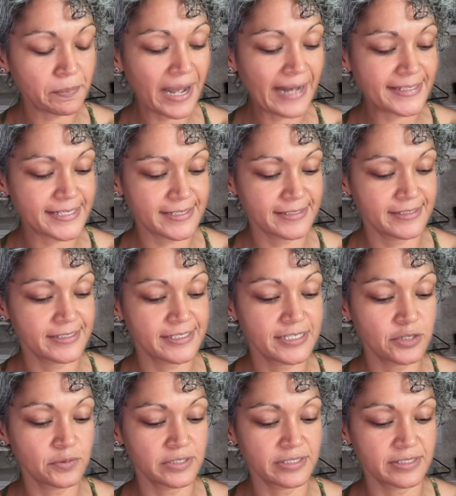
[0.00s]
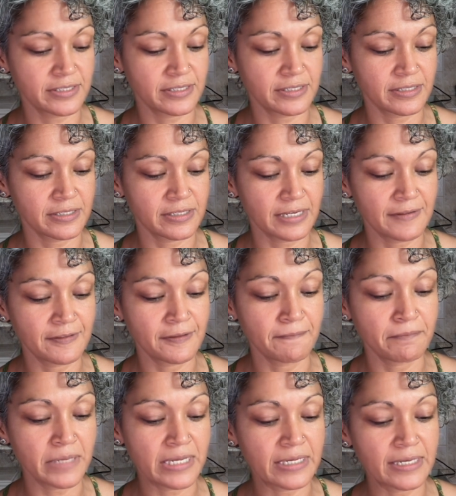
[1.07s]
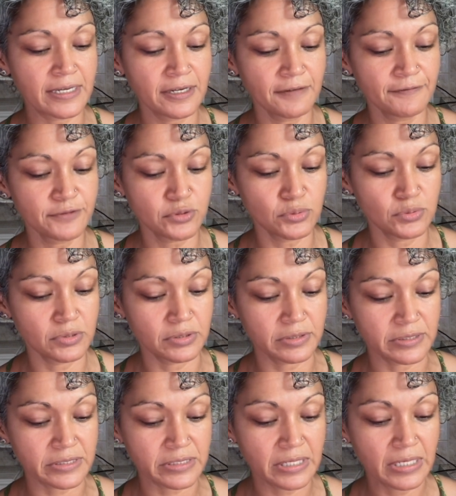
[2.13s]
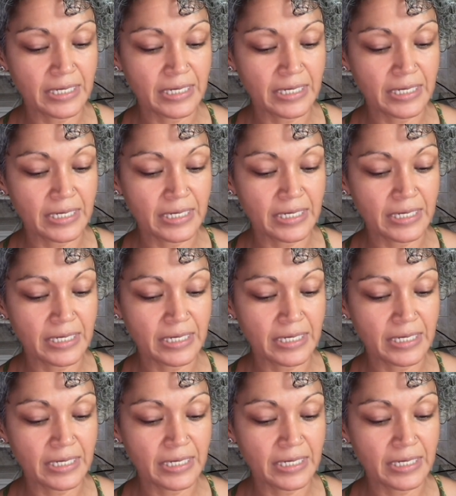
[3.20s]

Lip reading: pattern sequences in the making of tools,